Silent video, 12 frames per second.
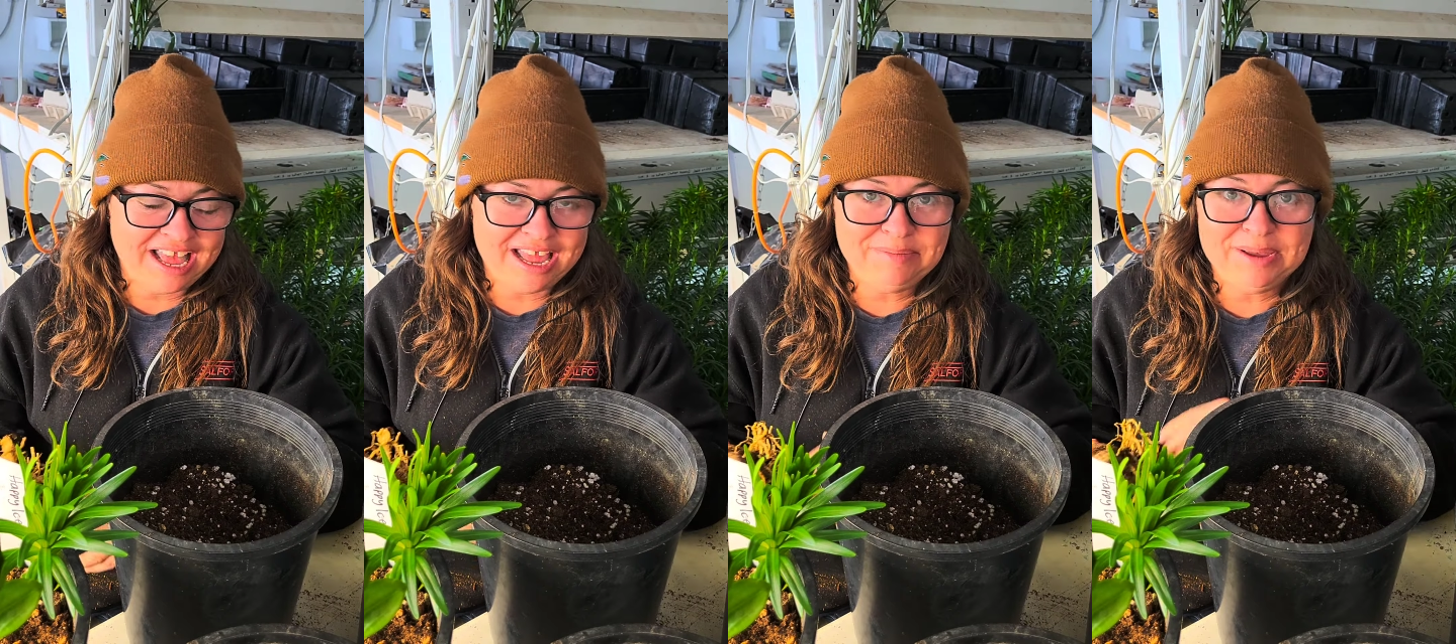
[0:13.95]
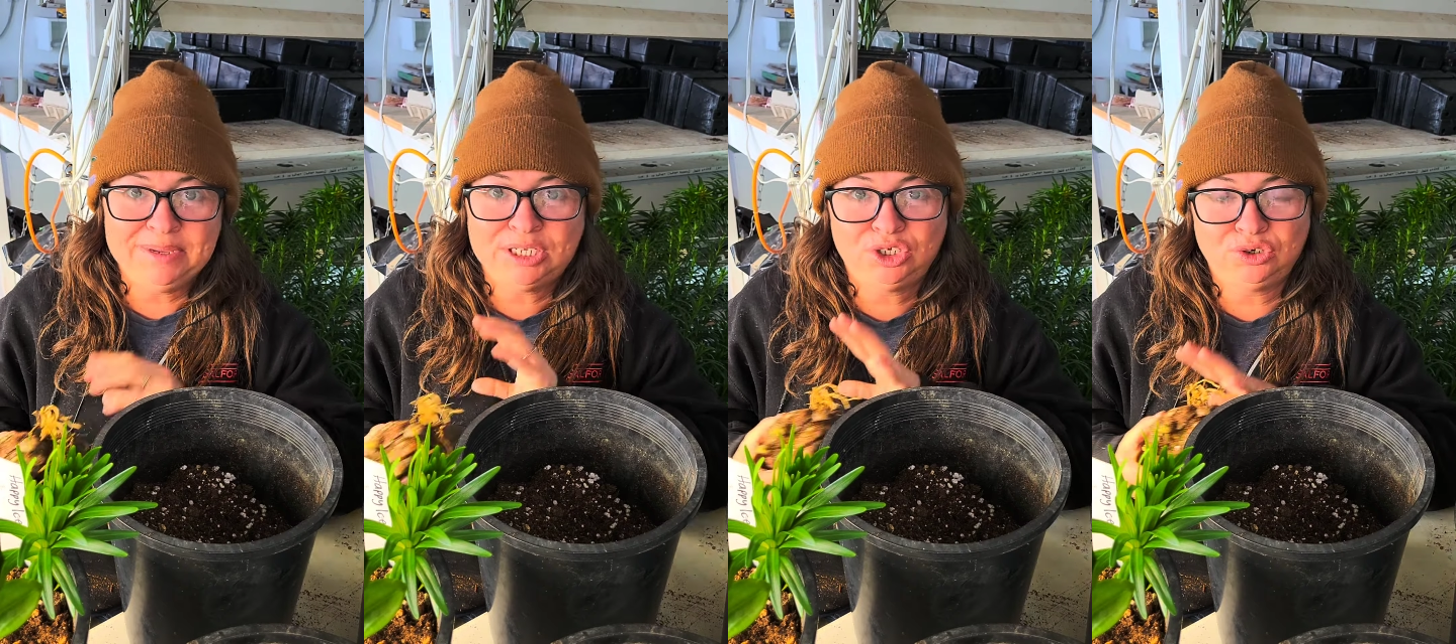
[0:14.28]
and
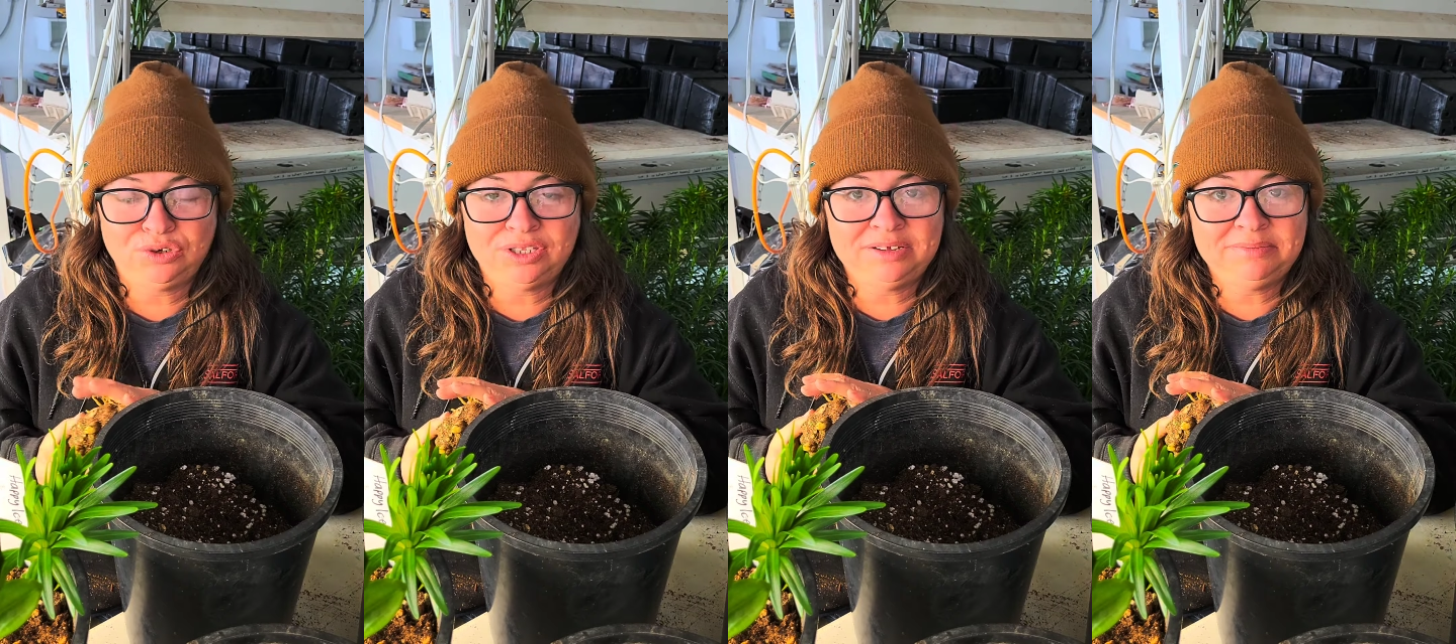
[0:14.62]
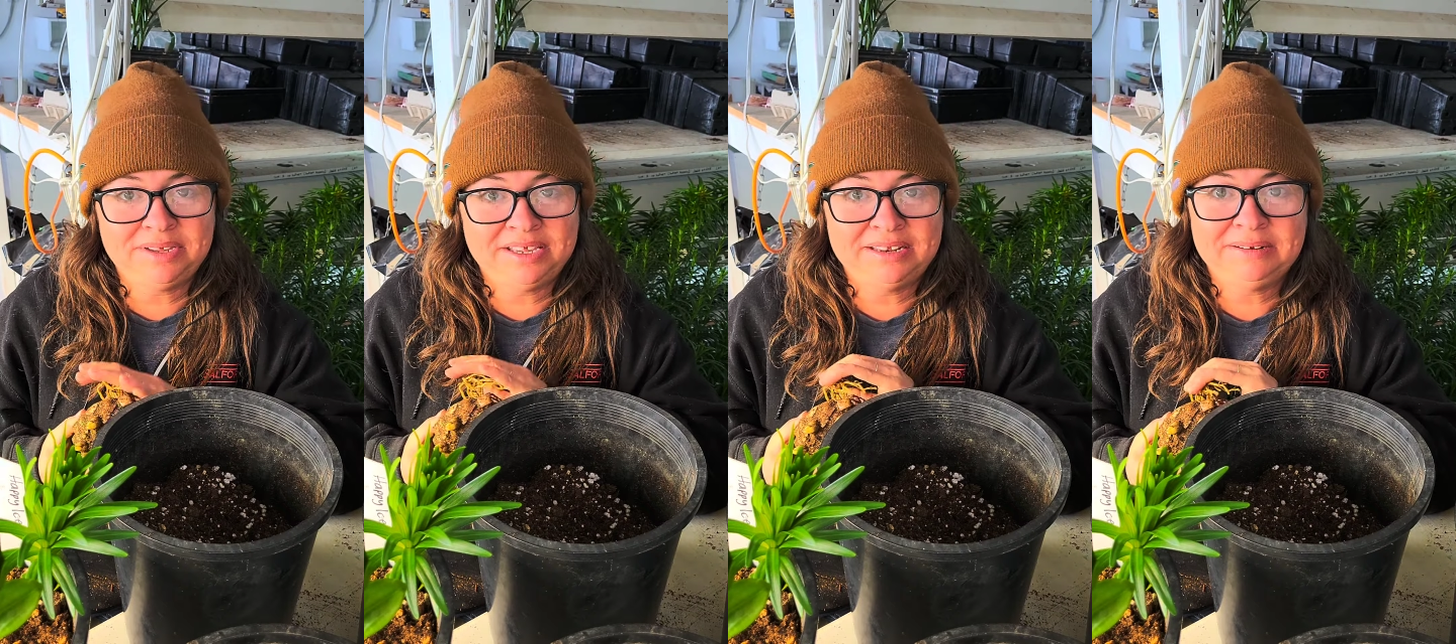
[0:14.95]
maybe stored them
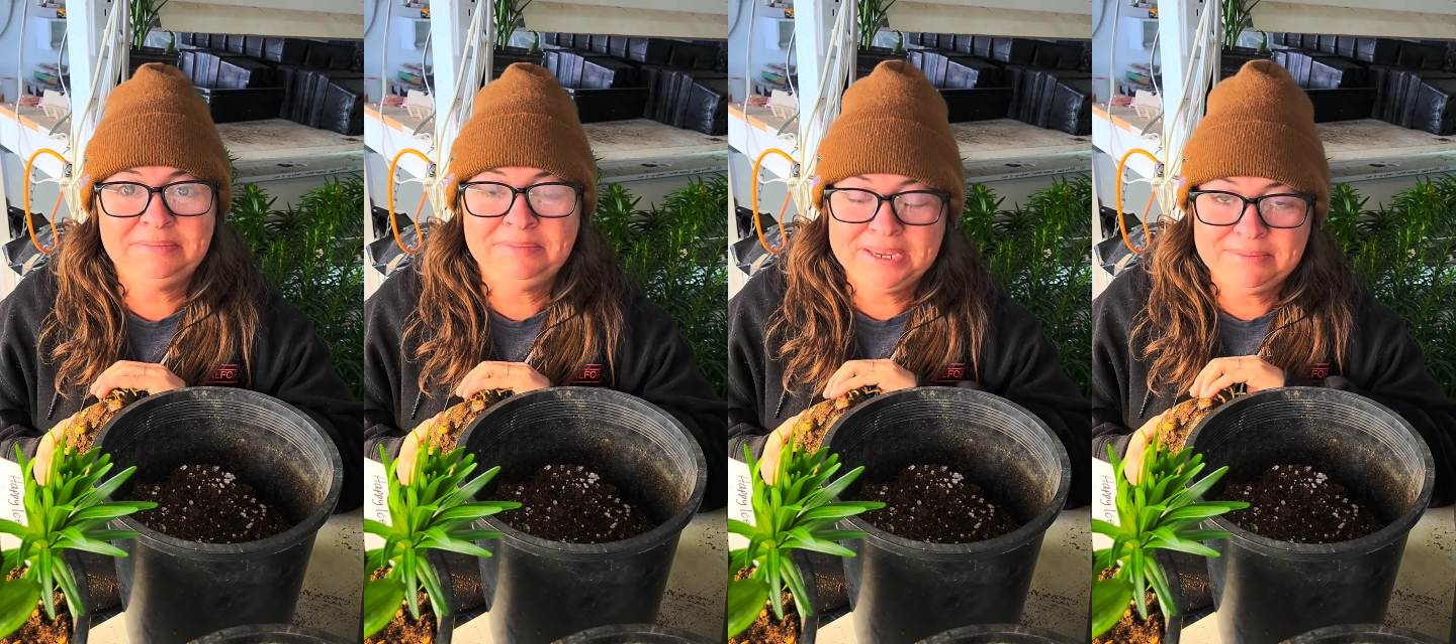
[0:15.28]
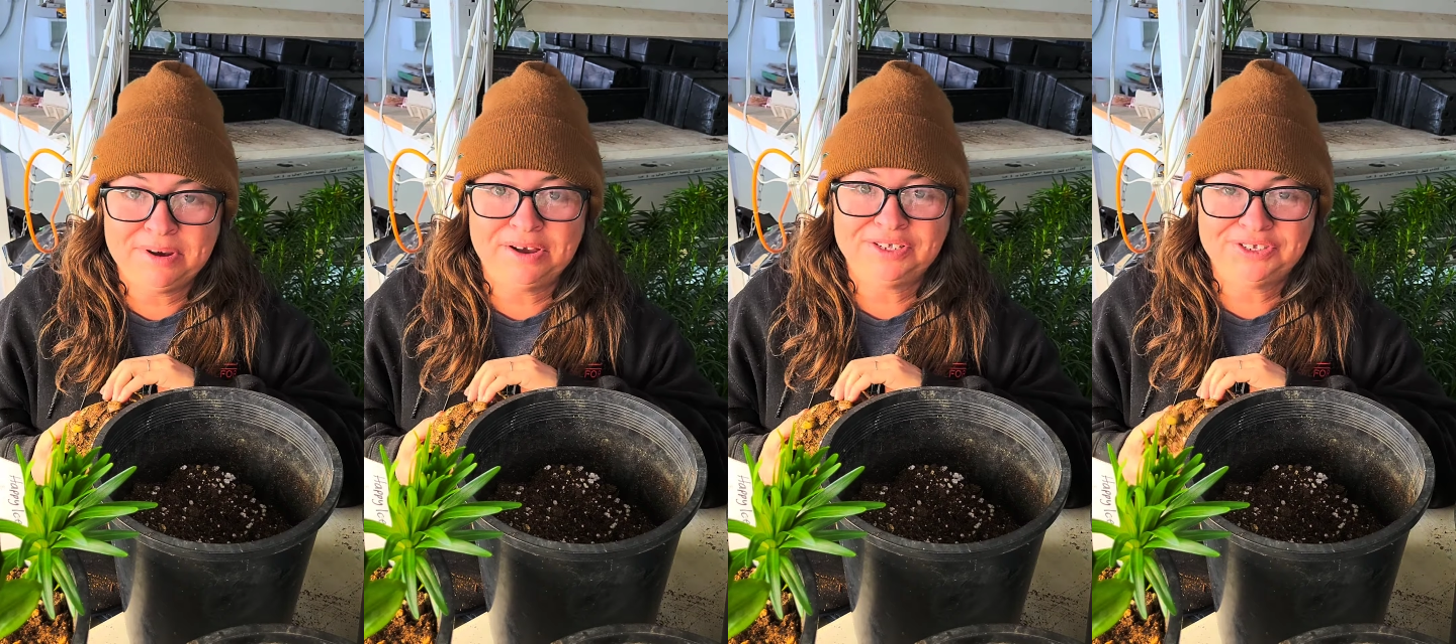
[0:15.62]
in peat
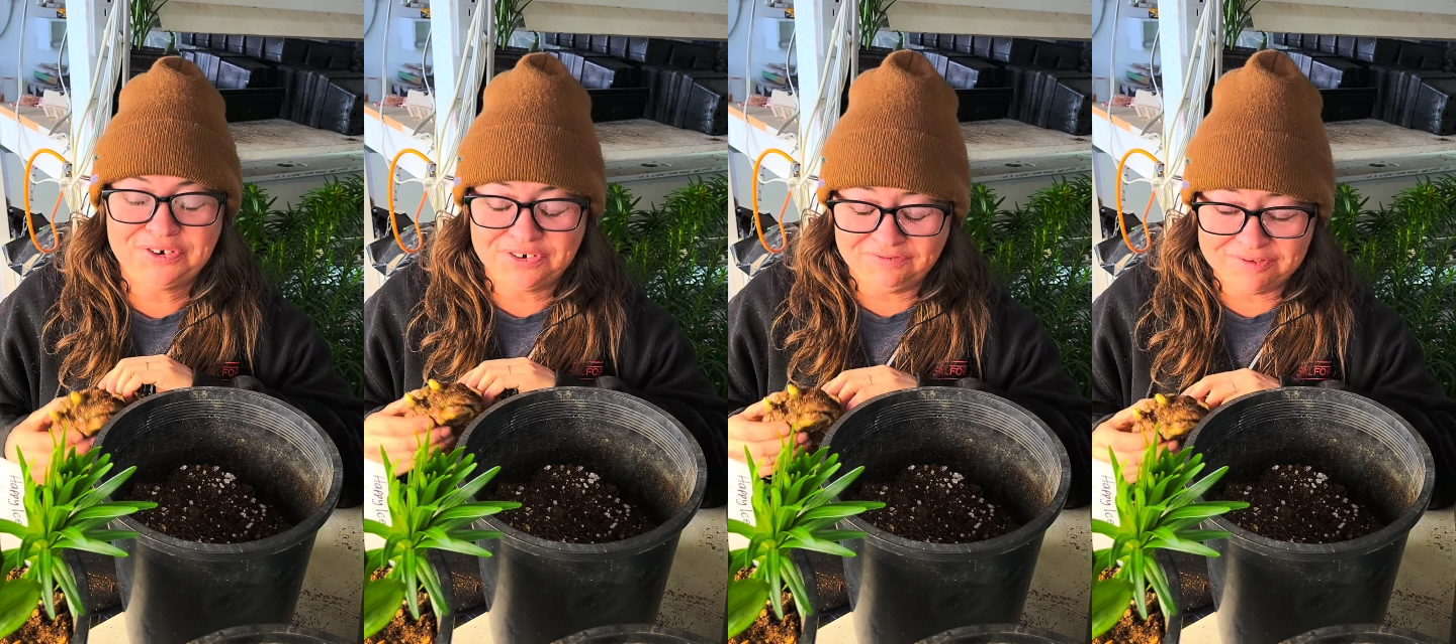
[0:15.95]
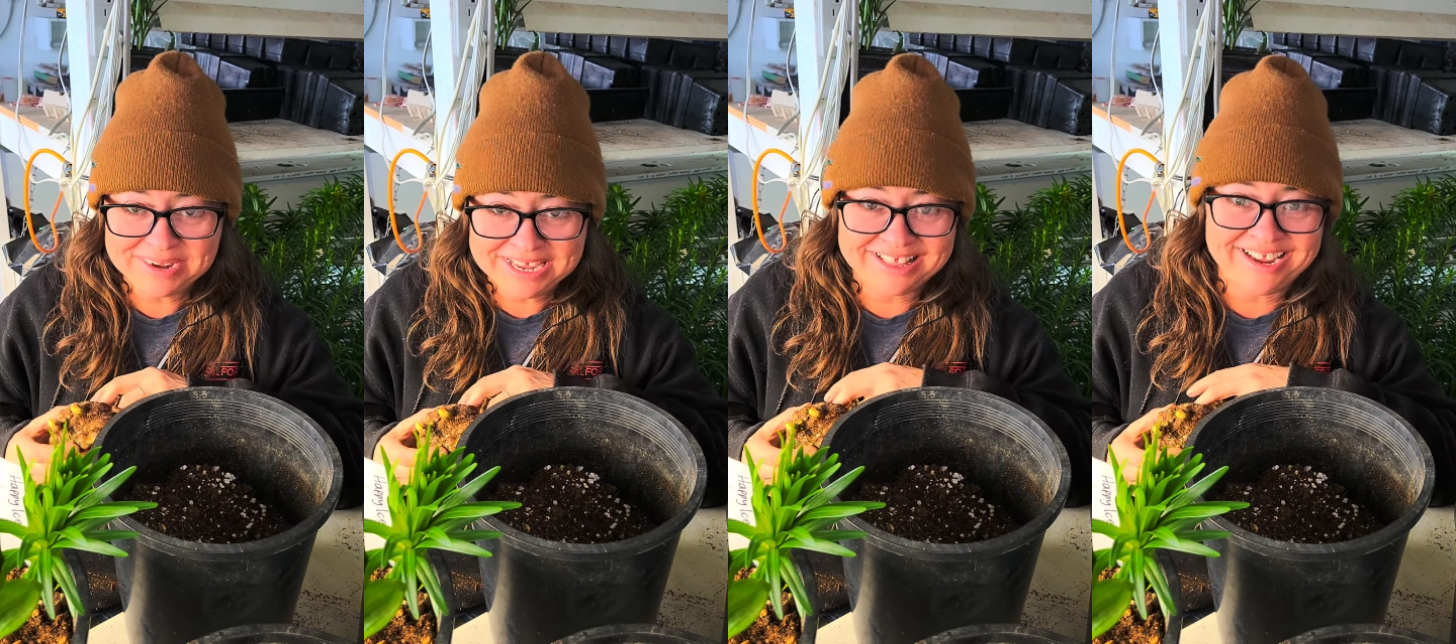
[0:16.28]
moss or
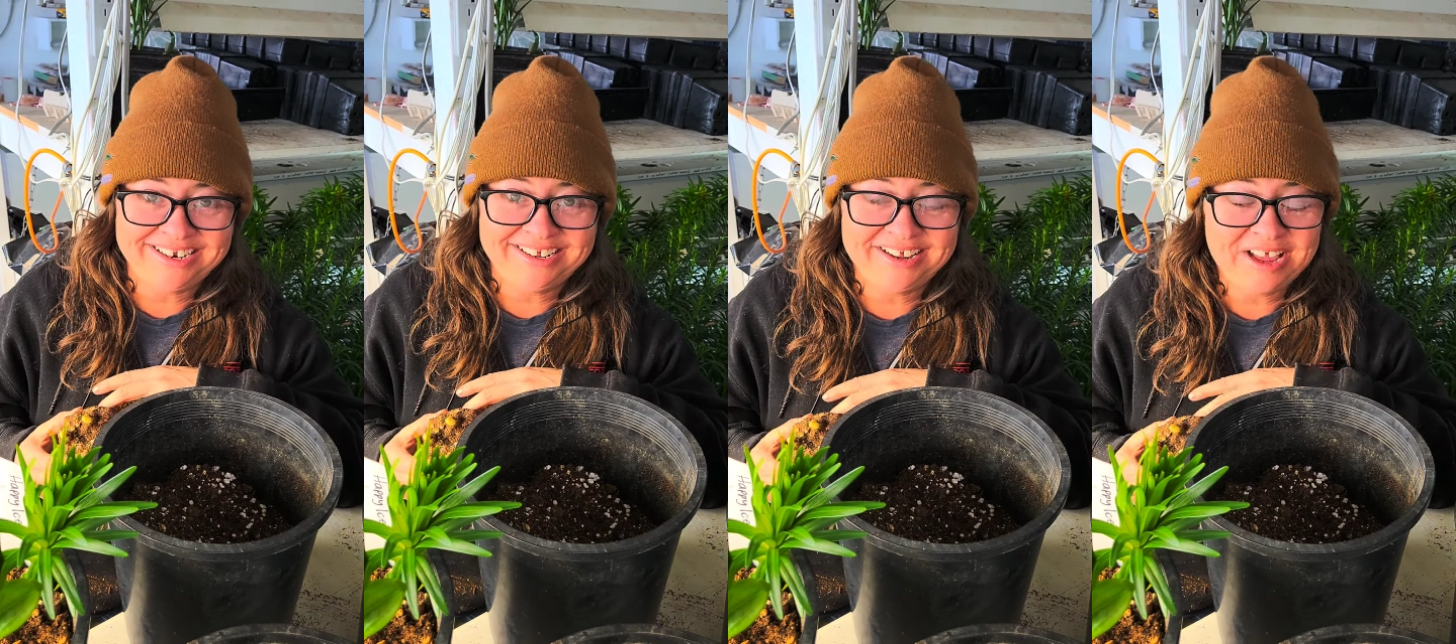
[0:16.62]
vermiculite.